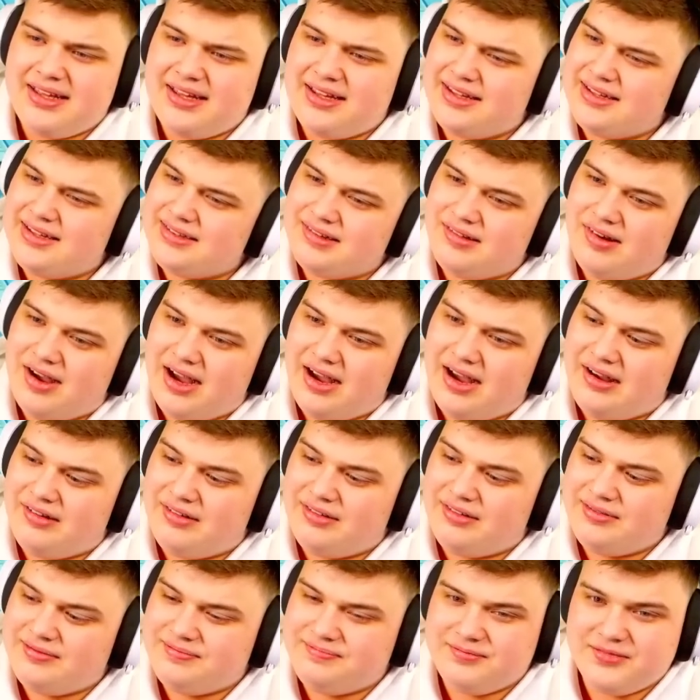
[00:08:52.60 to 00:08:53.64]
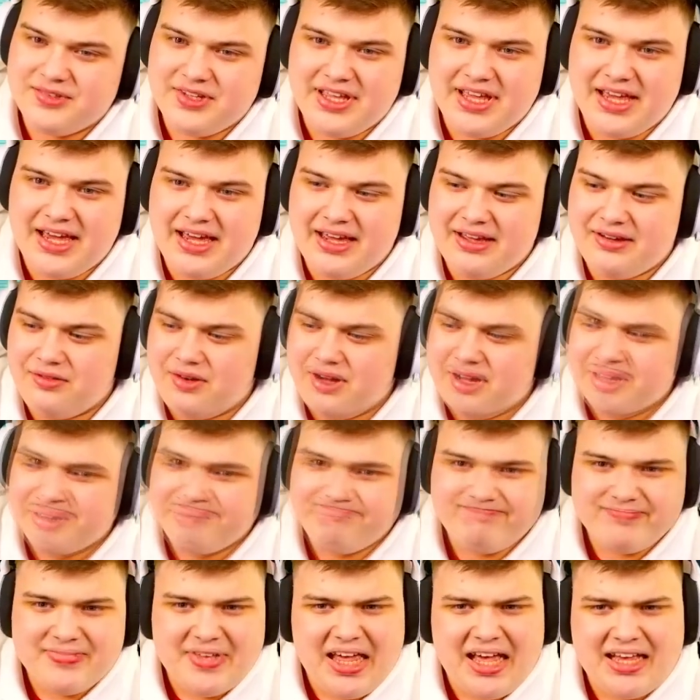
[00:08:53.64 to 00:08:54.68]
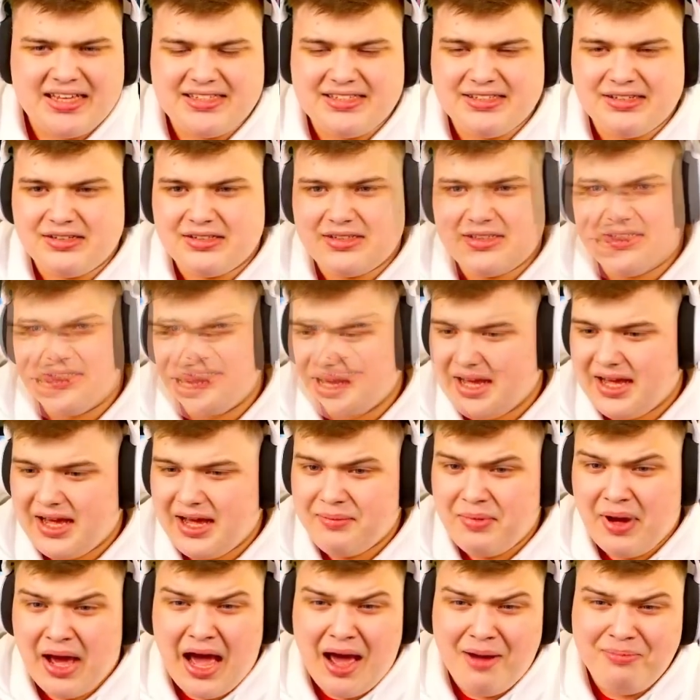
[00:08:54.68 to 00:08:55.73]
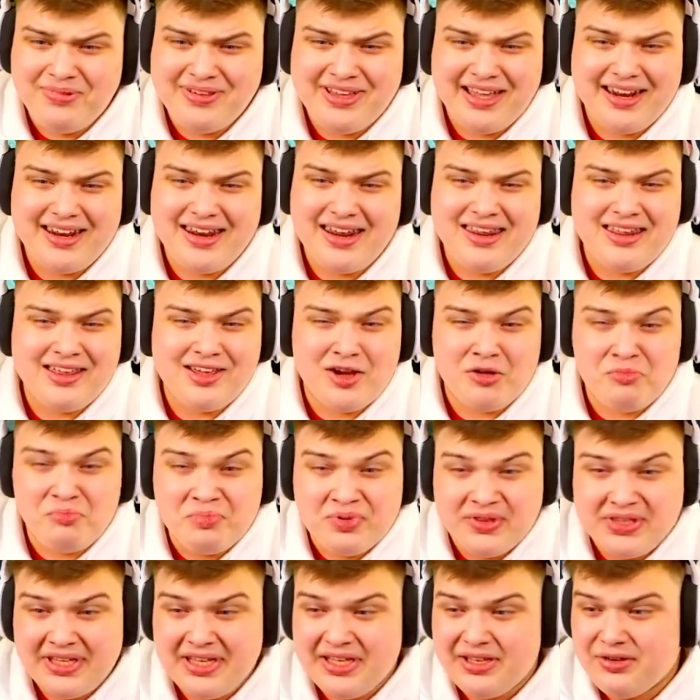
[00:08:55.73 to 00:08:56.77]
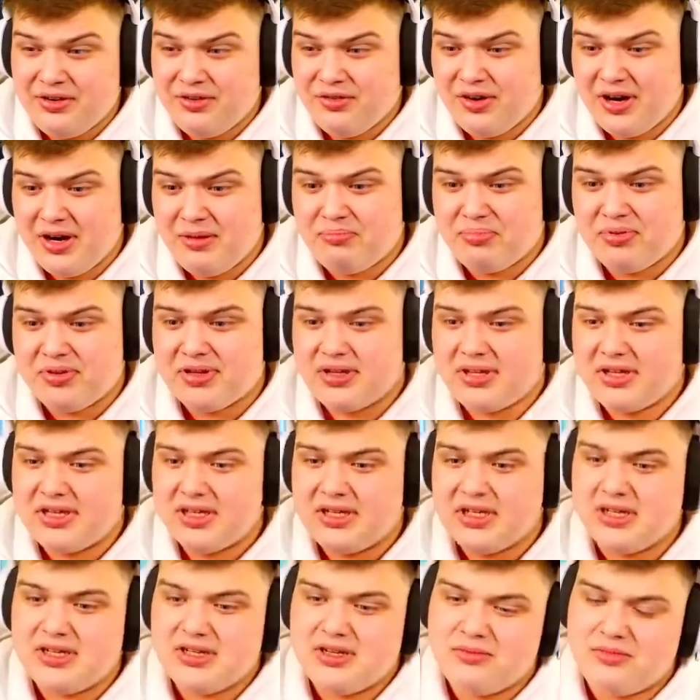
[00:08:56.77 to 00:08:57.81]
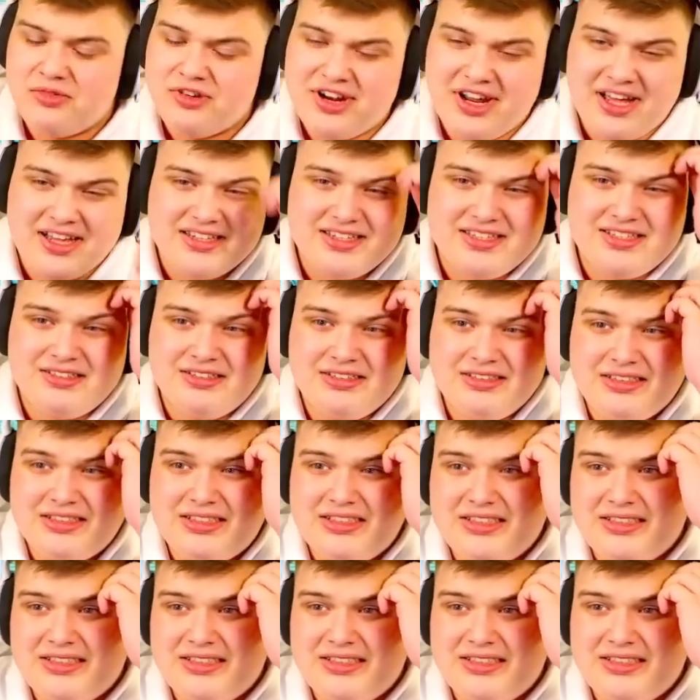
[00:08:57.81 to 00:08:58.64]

Wow. Okay, well, that sucks. I'm happy that it didn't completely rip, but that sucks.